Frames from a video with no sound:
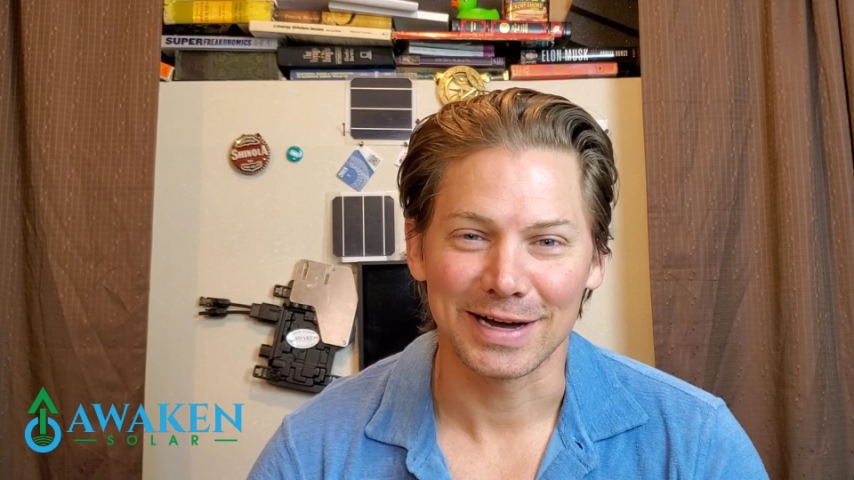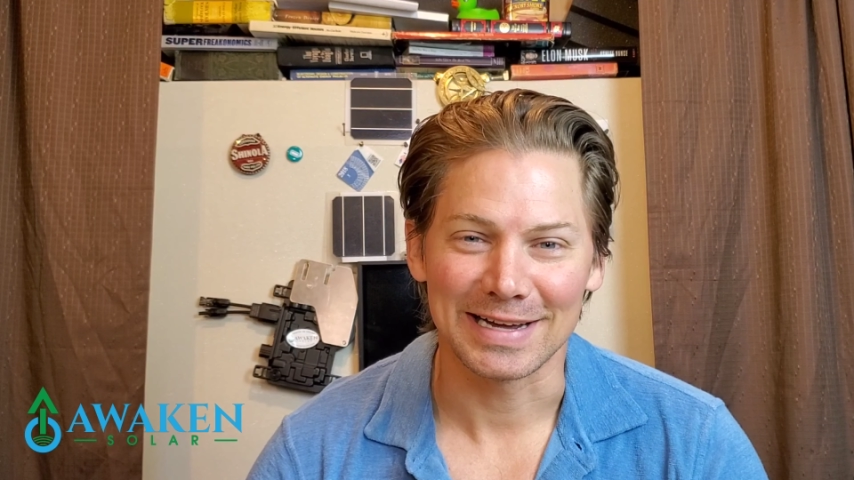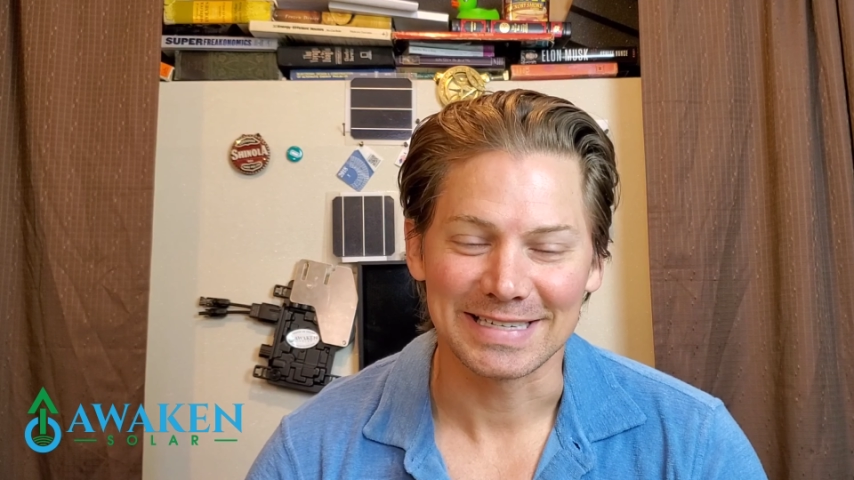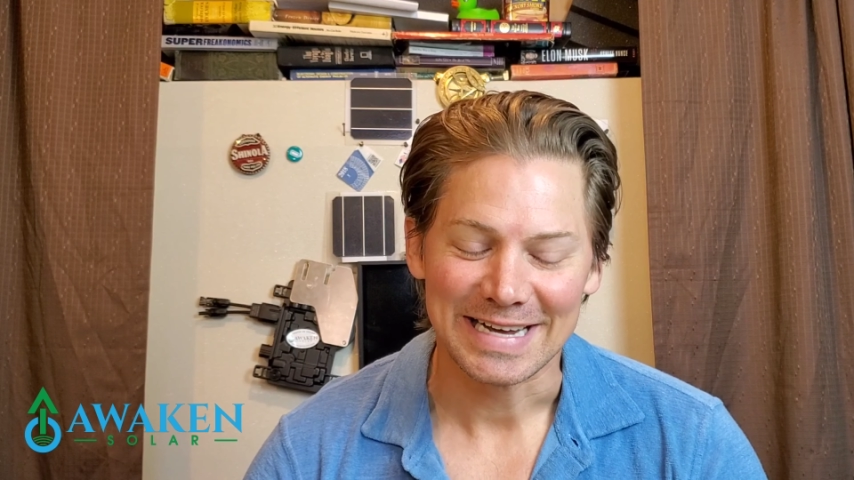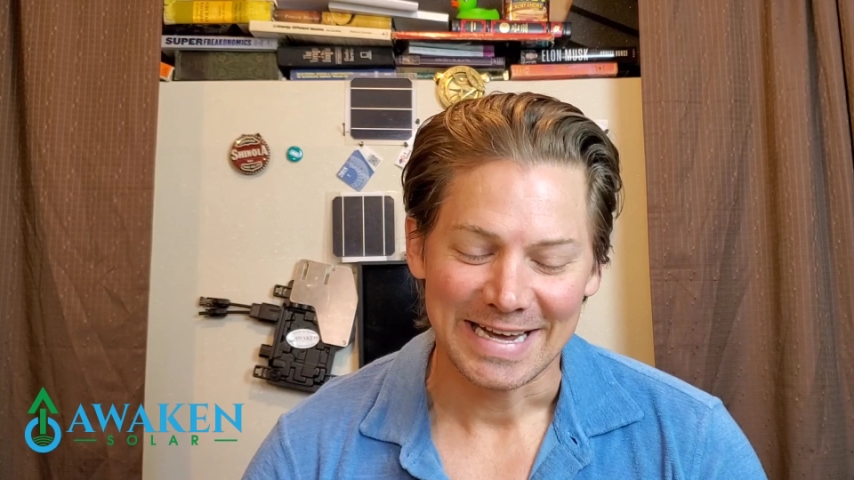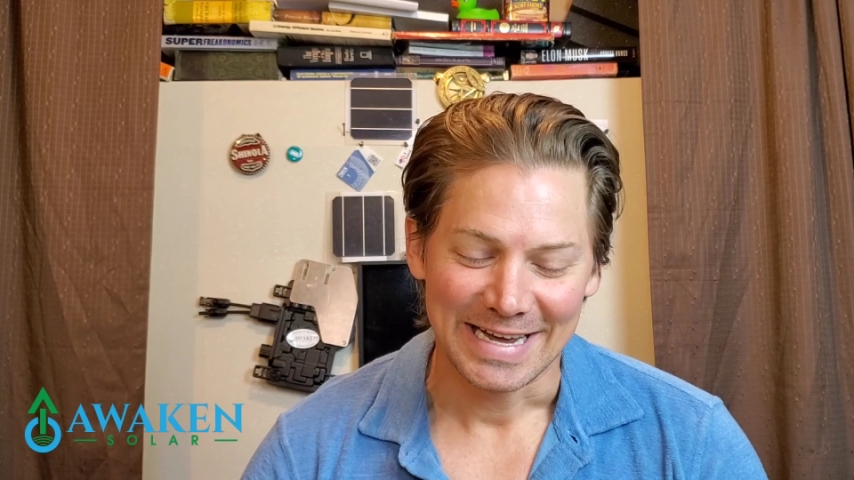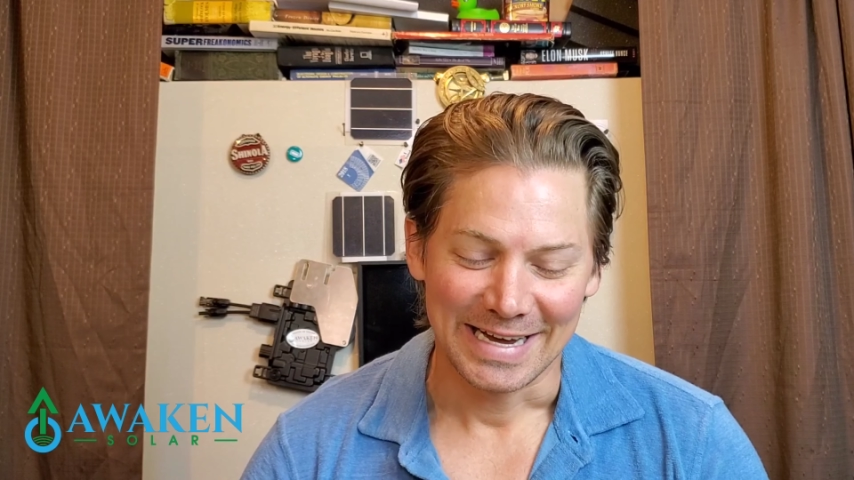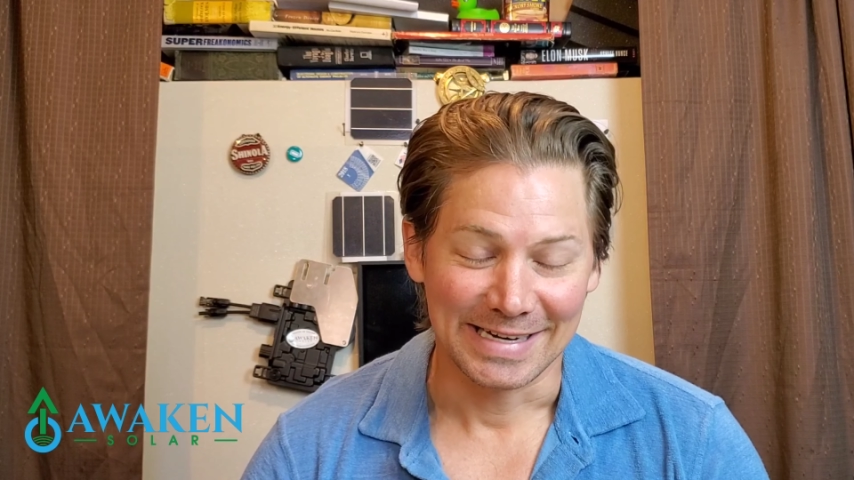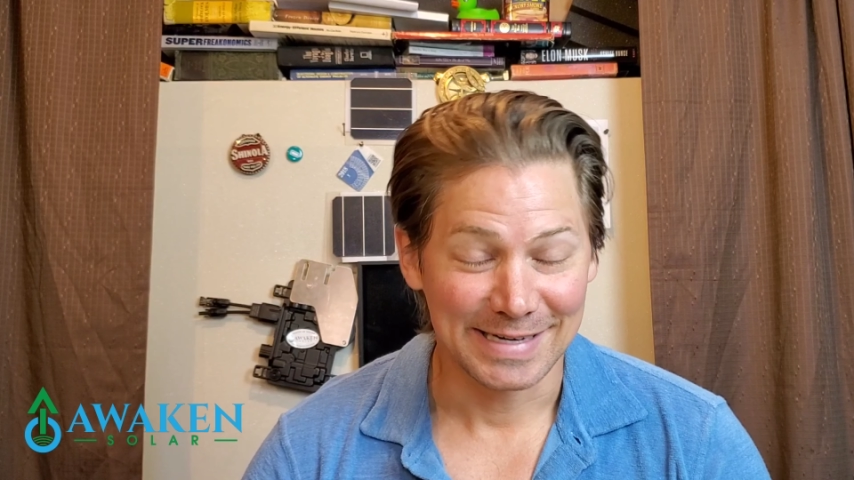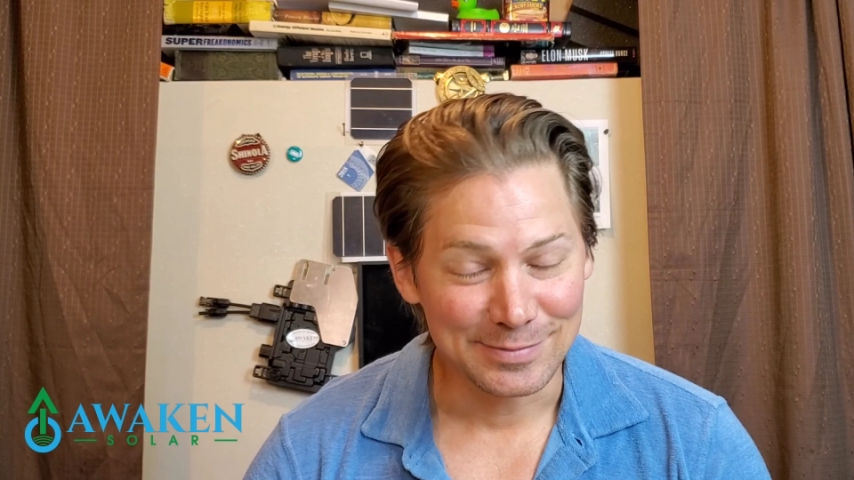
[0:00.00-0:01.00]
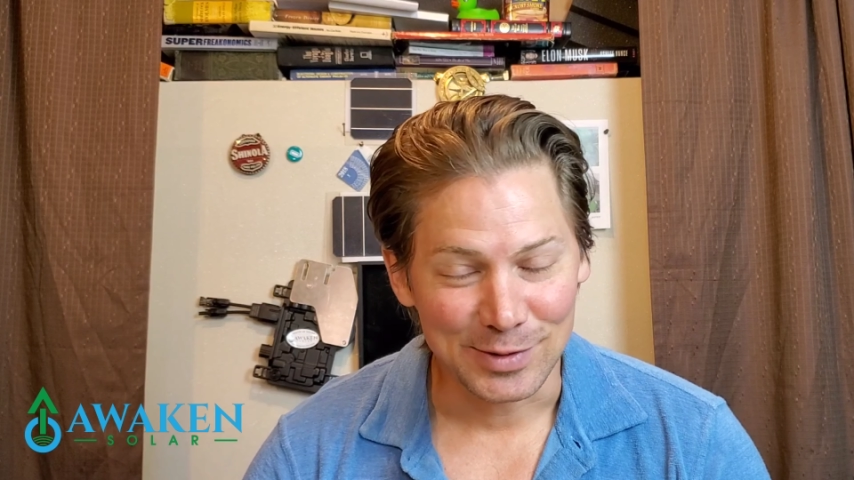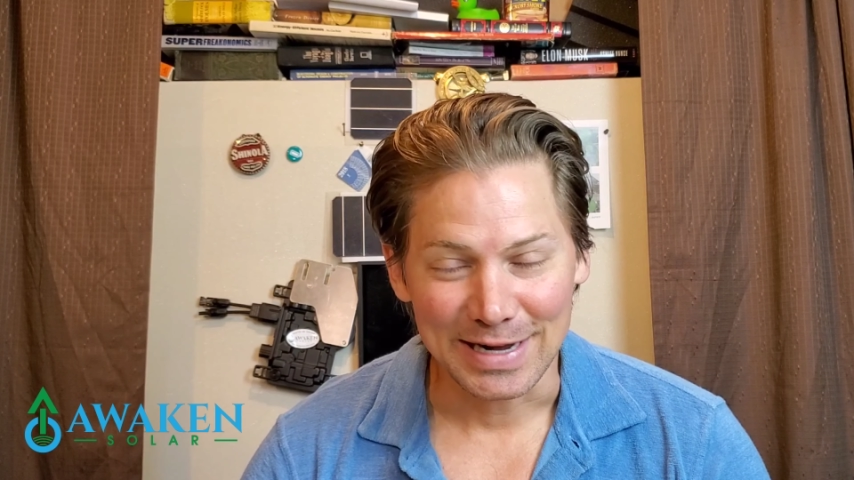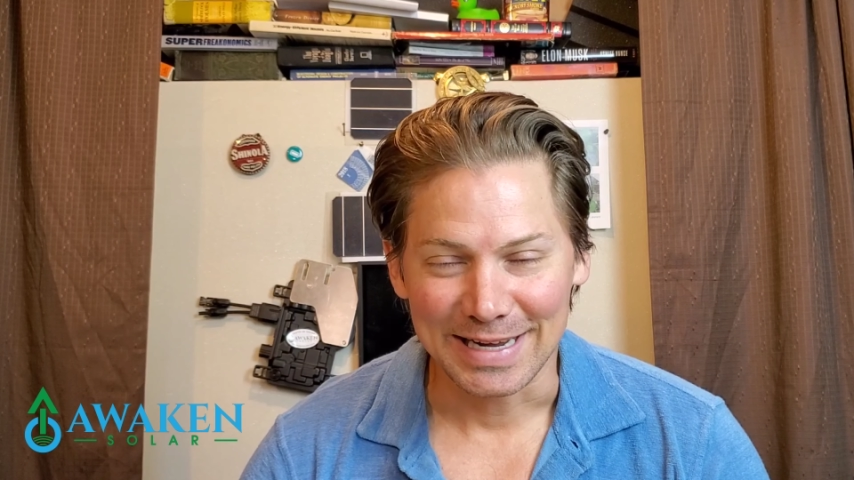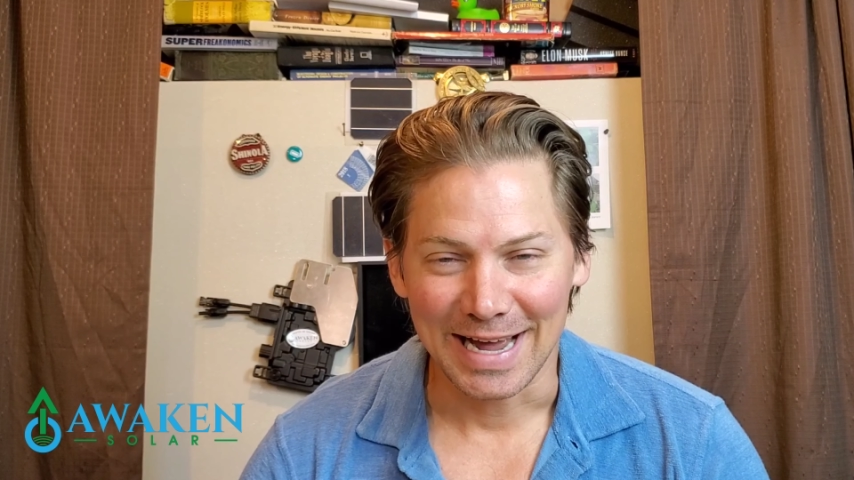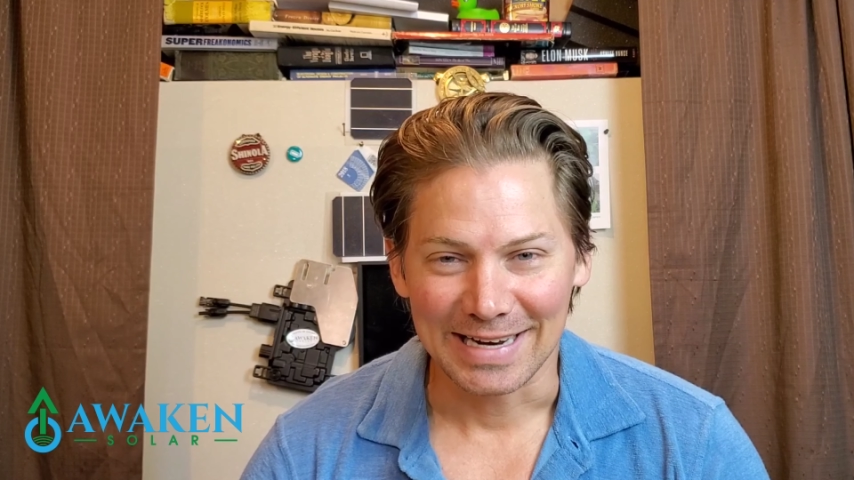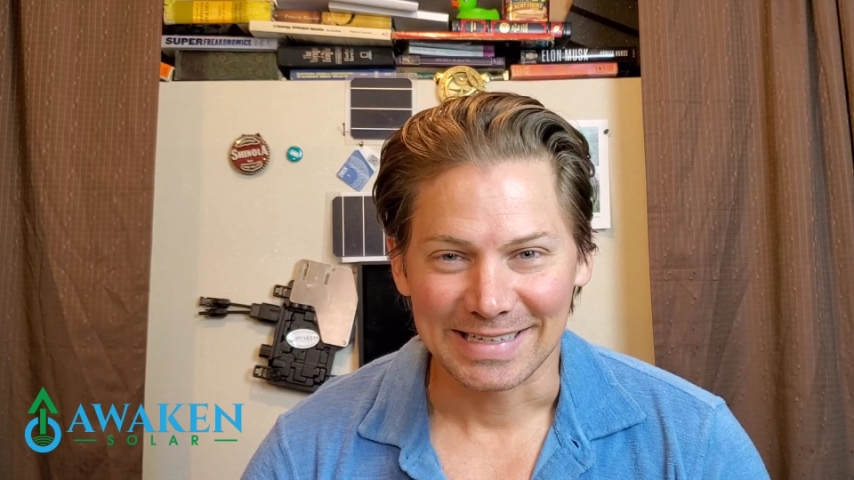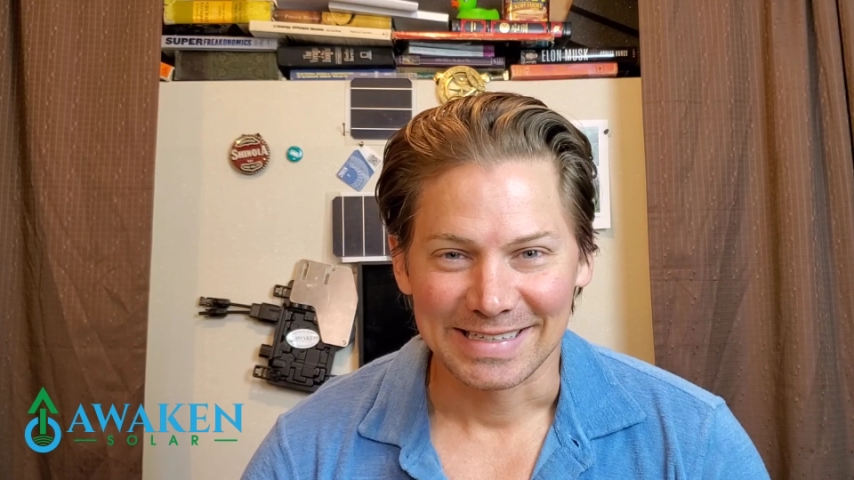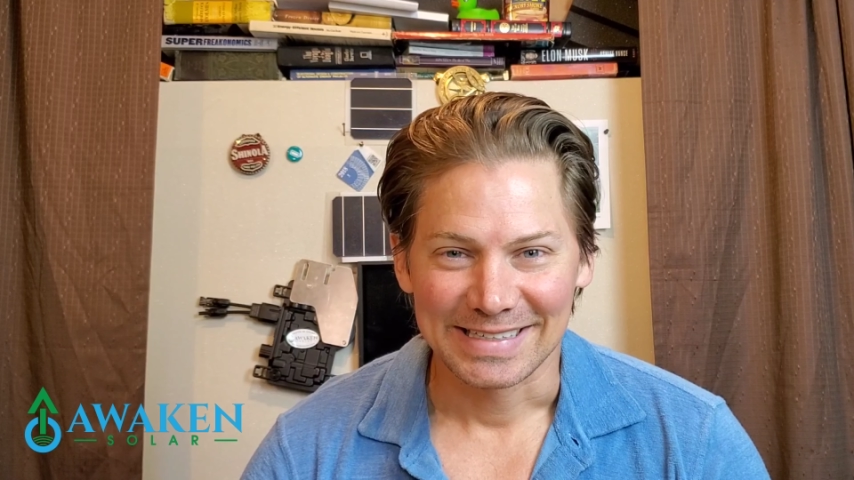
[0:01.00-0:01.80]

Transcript: guys. It didn't break yet.